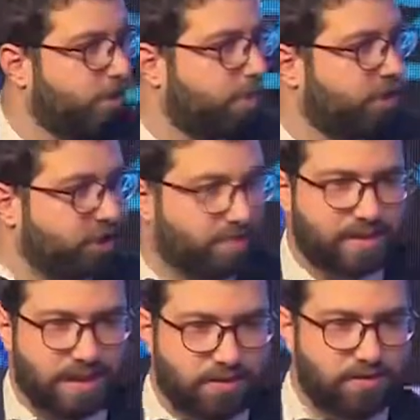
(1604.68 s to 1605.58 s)
push
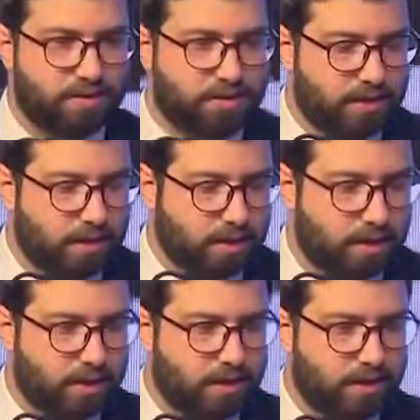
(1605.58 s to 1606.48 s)
themselves
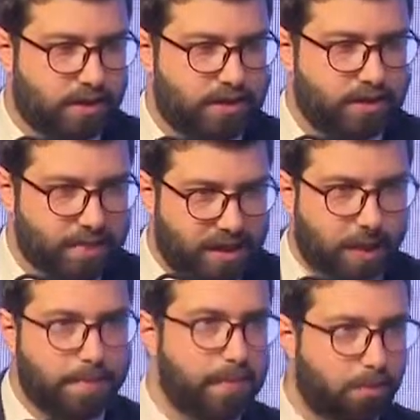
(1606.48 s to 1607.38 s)
into
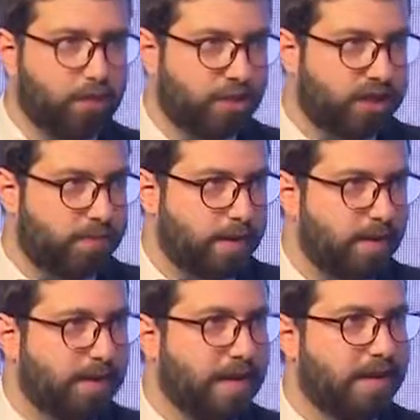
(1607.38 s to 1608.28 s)
becoming more
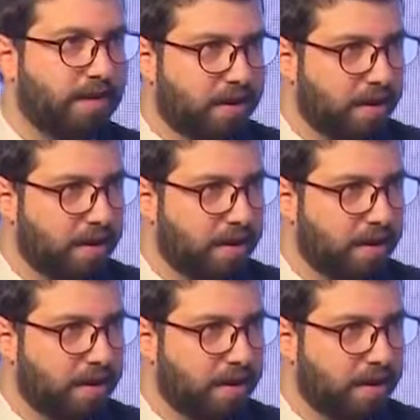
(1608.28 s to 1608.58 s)
transparent, and